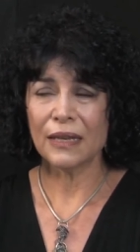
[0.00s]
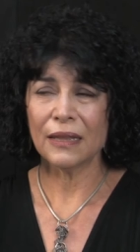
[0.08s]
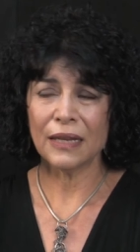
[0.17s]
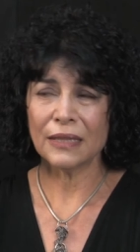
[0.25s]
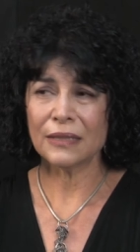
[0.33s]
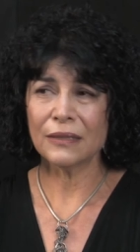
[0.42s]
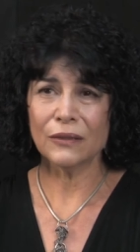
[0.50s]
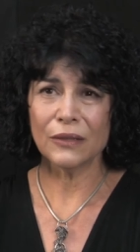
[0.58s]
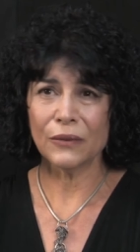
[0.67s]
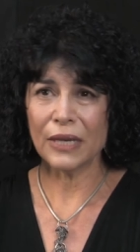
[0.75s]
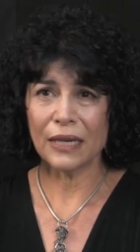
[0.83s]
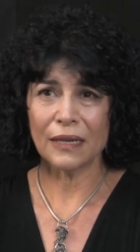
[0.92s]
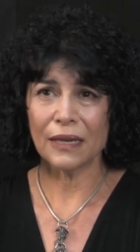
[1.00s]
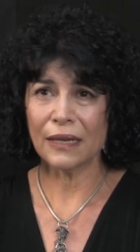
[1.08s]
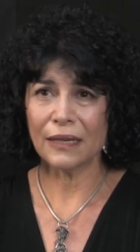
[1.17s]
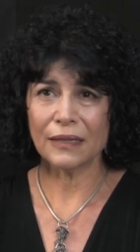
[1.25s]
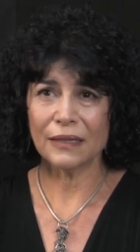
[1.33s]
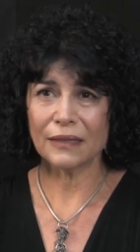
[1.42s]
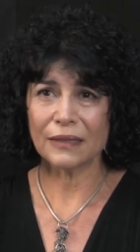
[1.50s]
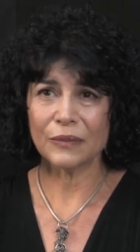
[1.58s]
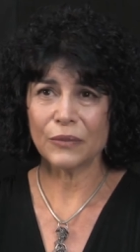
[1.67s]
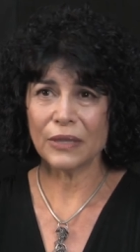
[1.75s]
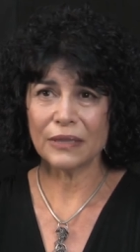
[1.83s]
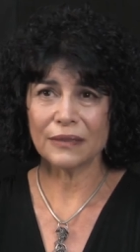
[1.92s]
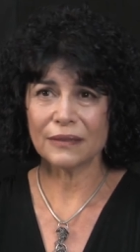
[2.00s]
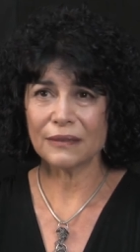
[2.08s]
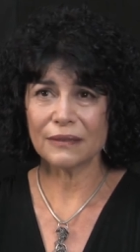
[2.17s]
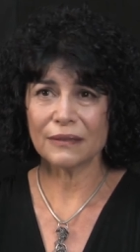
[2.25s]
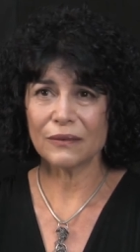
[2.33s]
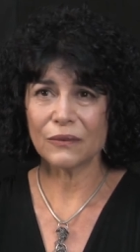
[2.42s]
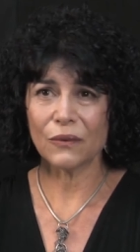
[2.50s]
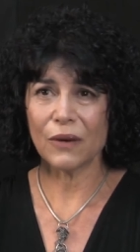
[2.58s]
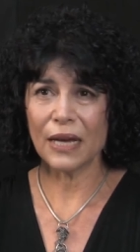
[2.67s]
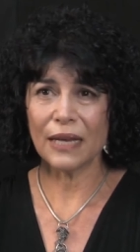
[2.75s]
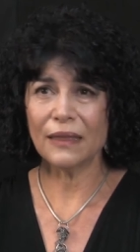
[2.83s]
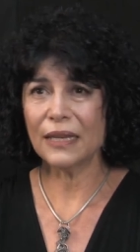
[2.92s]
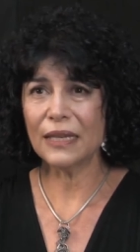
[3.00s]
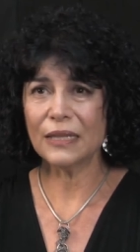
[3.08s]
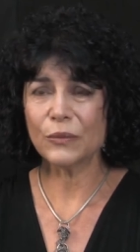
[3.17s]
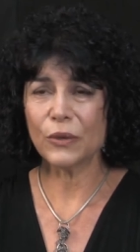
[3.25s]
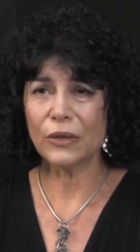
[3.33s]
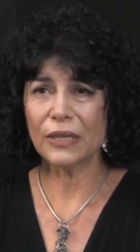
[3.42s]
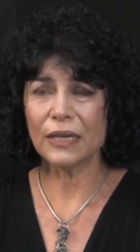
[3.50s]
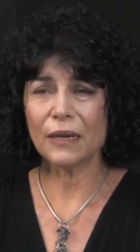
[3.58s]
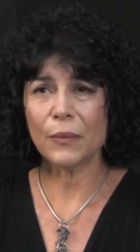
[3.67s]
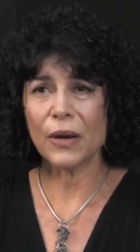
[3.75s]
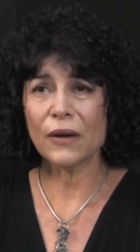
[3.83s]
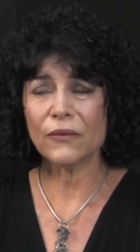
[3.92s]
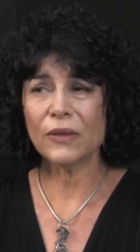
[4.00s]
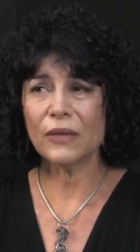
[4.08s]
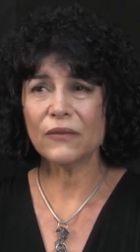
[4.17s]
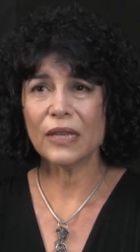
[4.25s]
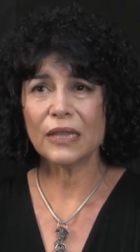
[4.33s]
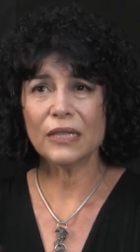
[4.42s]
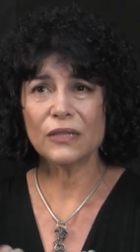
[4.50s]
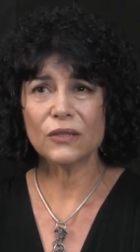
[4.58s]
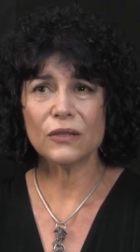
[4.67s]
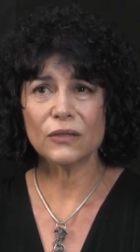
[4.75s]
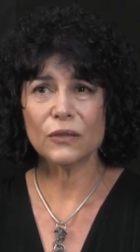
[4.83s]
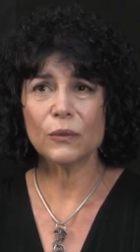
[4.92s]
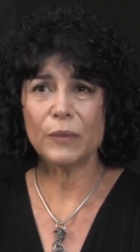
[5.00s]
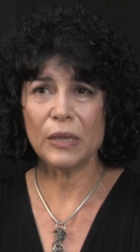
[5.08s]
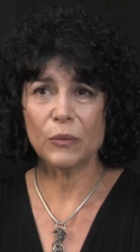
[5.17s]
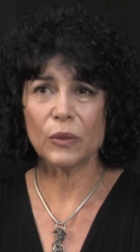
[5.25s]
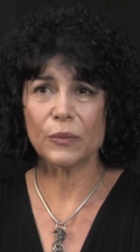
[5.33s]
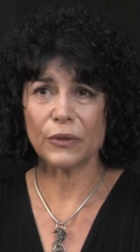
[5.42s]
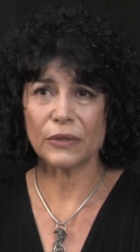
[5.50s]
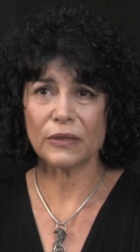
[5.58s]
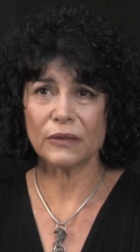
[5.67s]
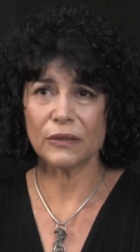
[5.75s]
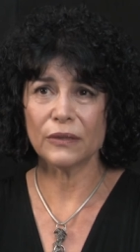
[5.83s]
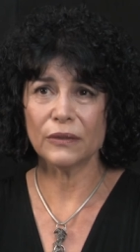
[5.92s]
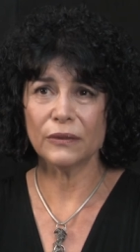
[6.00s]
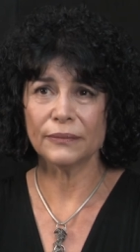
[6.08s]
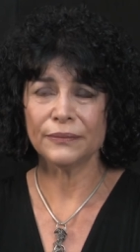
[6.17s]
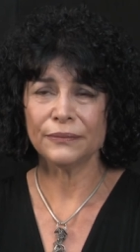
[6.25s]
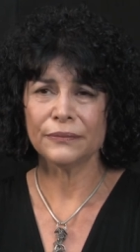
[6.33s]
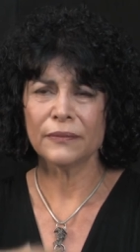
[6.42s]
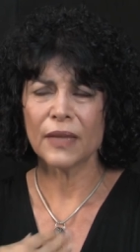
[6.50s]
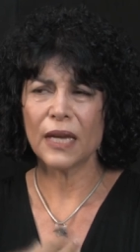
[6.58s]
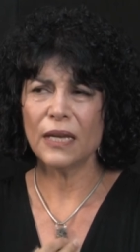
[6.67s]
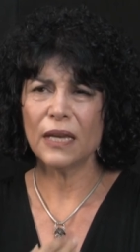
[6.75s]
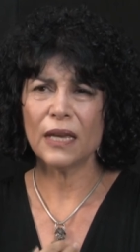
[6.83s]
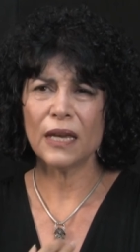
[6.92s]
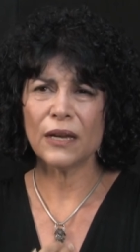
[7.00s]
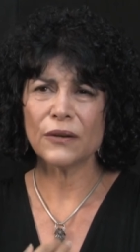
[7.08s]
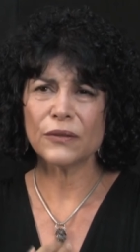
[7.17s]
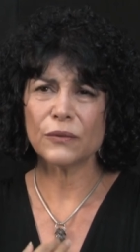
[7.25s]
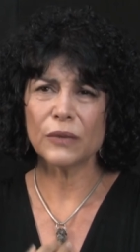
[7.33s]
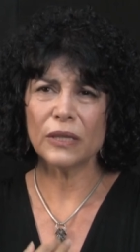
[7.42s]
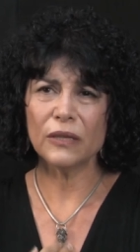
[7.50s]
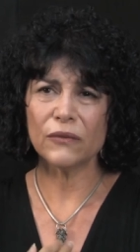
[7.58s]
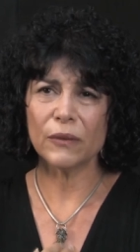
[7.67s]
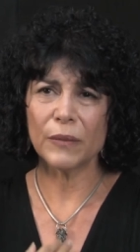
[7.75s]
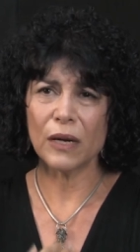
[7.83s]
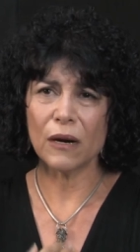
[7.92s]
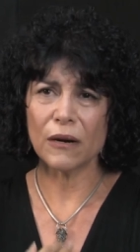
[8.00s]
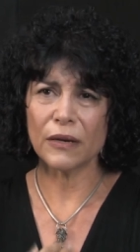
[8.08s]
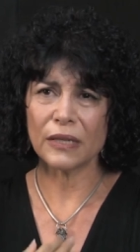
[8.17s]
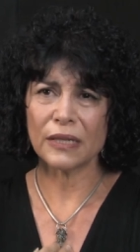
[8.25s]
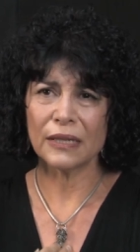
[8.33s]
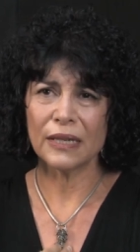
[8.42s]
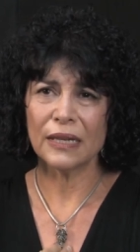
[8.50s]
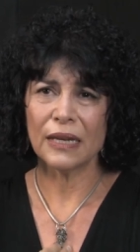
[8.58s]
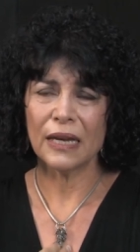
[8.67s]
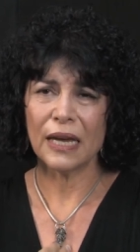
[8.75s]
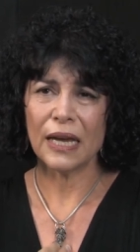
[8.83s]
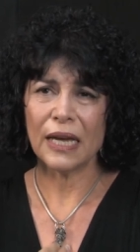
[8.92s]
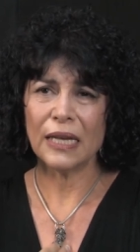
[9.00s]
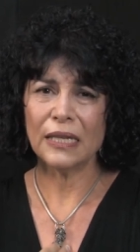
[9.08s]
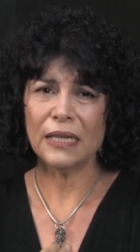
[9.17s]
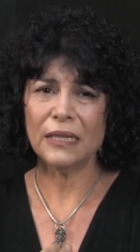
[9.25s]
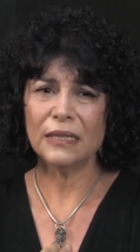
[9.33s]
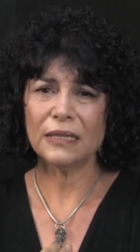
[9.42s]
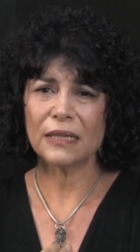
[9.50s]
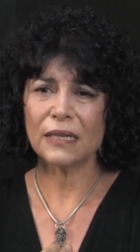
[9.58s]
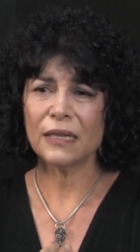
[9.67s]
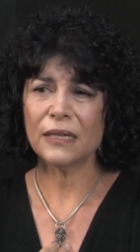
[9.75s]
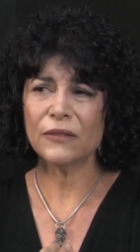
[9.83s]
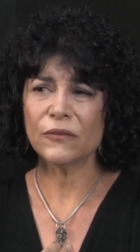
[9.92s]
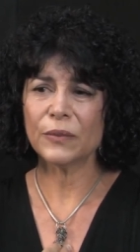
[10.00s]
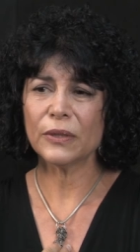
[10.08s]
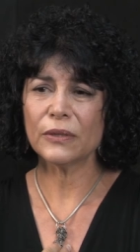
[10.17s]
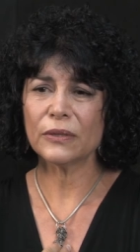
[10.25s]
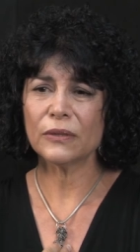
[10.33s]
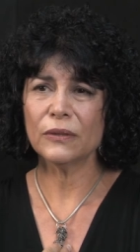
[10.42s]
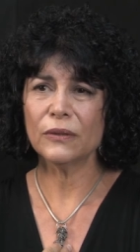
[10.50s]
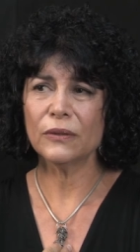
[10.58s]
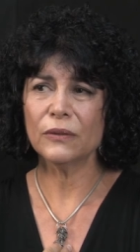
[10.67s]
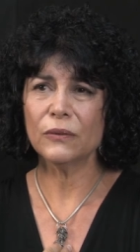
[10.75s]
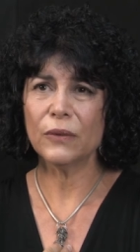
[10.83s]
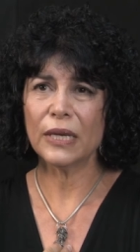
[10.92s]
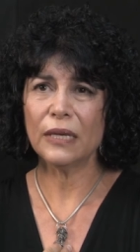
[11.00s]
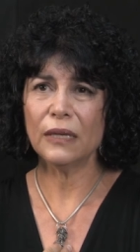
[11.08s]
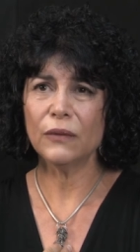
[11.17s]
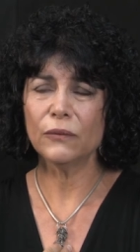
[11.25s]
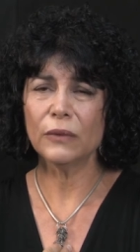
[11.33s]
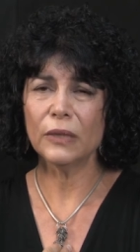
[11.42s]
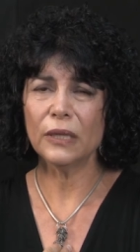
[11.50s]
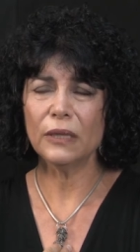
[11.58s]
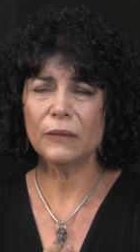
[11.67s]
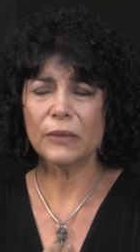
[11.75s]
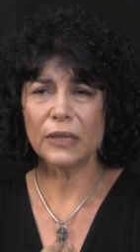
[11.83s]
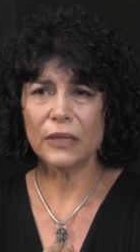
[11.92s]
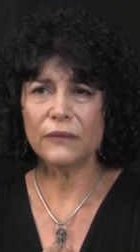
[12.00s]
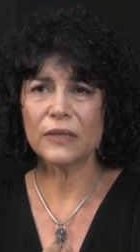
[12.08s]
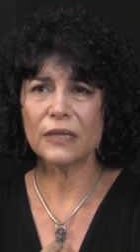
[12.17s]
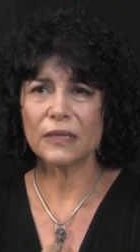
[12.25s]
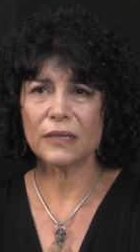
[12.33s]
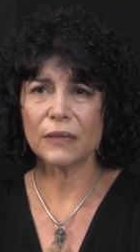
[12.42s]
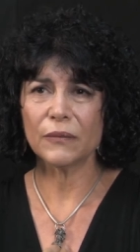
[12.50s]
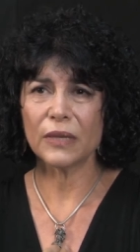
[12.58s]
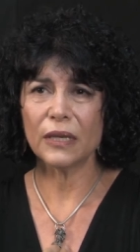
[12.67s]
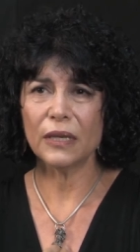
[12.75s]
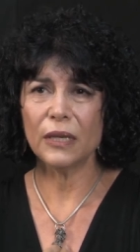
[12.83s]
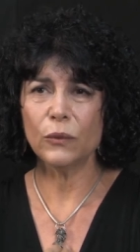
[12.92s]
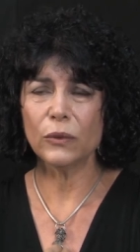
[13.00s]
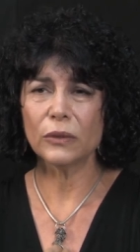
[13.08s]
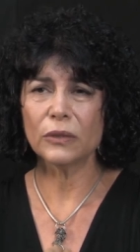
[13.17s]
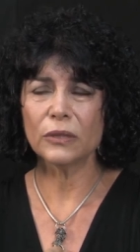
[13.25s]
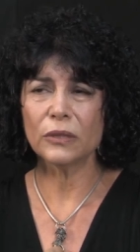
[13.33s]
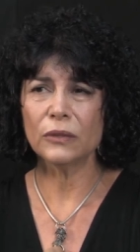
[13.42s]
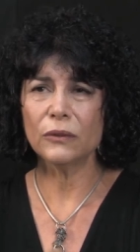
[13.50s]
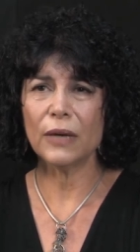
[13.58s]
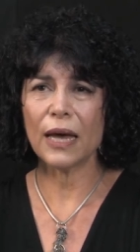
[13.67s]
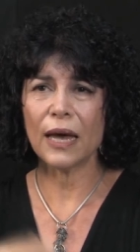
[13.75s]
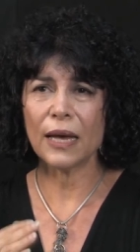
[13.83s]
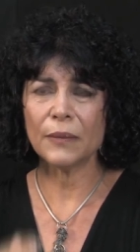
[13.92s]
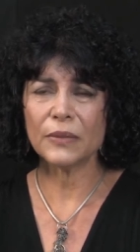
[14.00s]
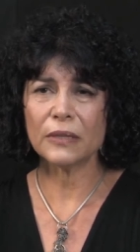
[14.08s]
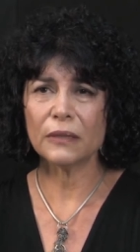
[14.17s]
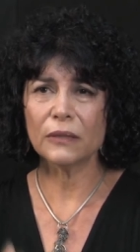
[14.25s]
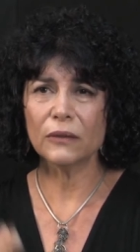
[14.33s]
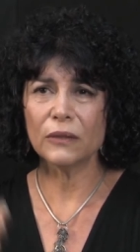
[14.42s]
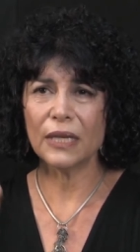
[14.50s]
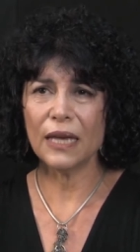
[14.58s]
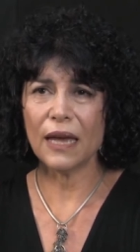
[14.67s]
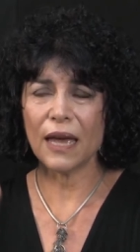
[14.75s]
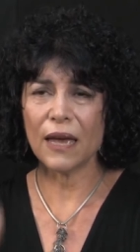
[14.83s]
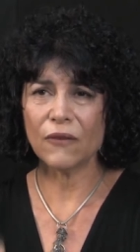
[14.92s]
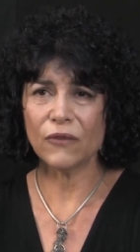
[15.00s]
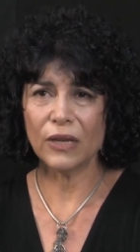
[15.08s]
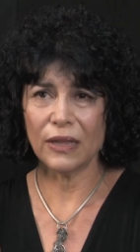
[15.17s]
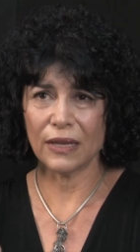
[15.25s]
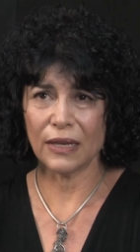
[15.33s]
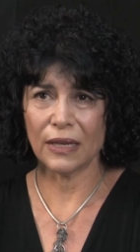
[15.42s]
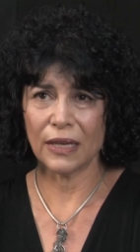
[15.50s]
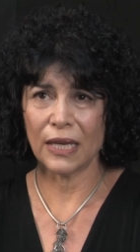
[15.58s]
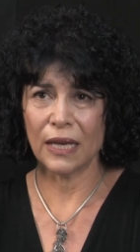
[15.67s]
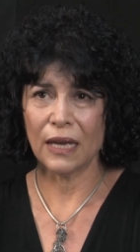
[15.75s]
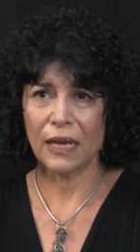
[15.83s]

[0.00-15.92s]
And that's the only way I can express why I think he's brilliant, apart from the fact that he's also a people person too. And he cares really from the heart. And he's the kind of person who, when he really believes in something, he will do absolutely everything,